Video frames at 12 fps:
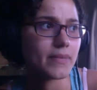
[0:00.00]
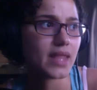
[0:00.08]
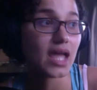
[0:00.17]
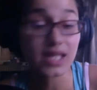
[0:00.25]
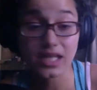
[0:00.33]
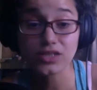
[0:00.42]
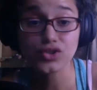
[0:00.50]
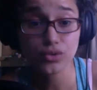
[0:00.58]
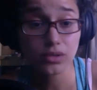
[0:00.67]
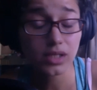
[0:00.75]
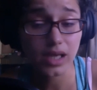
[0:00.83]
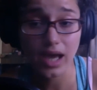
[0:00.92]
And
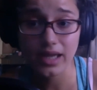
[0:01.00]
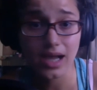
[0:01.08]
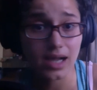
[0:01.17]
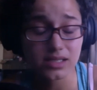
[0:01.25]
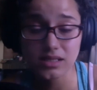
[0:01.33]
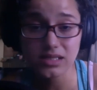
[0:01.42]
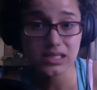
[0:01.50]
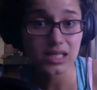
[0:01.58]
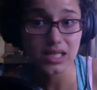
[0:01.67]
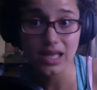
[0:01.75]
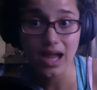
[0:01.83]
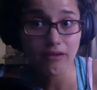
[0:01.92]
I got to
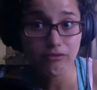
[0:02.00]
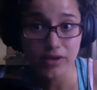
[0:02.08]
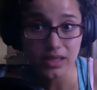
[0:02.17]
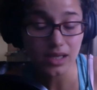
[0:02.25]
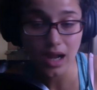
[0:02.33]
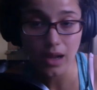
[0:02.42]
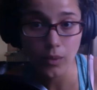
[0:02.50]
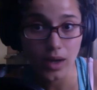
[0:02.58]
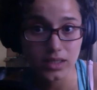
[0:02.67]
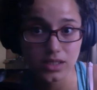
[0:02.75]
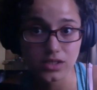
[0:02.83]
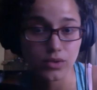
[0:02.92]
study everything I
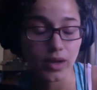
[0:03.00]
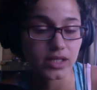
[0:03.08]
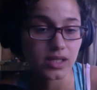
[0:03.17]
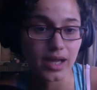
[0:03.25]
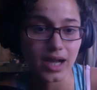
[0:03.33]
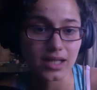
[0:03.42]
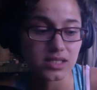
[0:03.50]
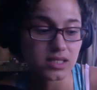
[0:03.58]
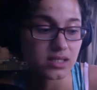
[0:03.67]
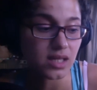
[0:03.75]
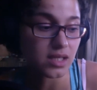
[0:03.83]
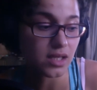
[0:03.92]
wanted to. I got to
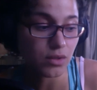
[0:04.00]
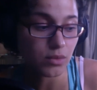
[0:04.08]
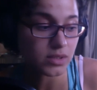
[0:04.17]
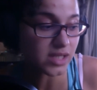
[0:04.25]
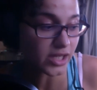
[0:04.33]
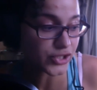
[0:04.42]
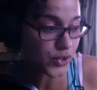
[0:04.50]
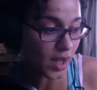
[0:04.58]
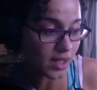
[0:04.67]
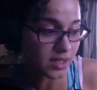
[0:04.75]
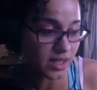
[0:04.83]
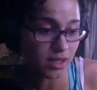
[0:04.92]
study human
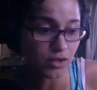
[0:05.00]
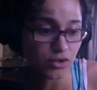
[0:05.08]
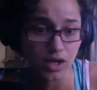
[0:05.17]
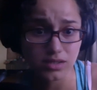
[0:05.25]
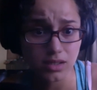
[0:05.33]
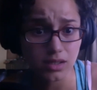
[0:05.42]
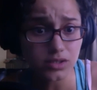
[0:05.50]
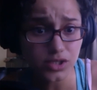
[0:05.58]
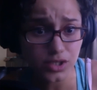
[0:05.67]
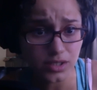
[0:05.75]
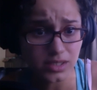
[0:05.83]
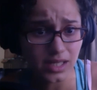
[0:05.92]
sexuality across
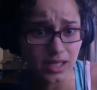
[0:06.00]
cultures.